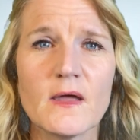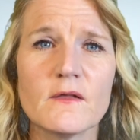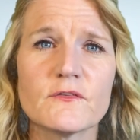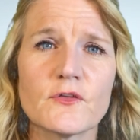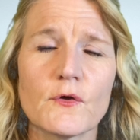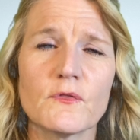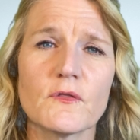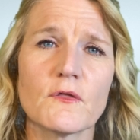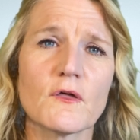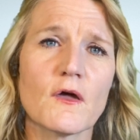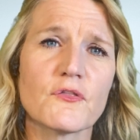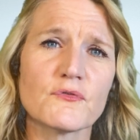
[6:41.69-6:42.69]
So the
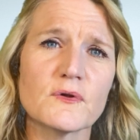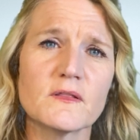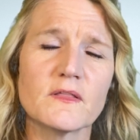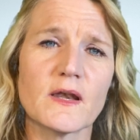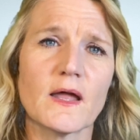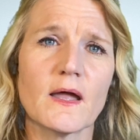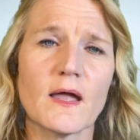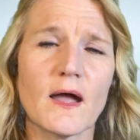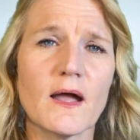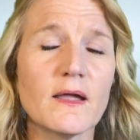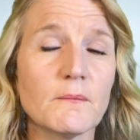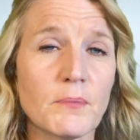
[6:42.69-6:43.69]
three that
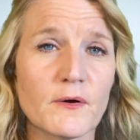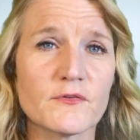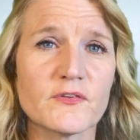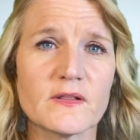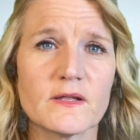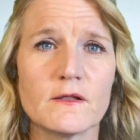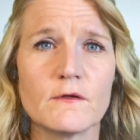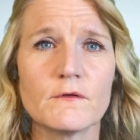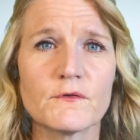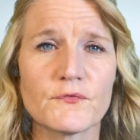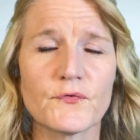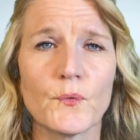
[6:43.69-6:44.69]
I personally
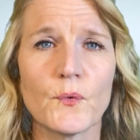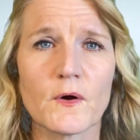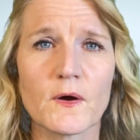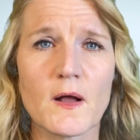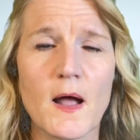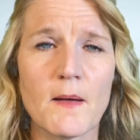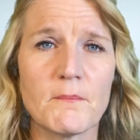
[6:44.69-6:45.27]
use for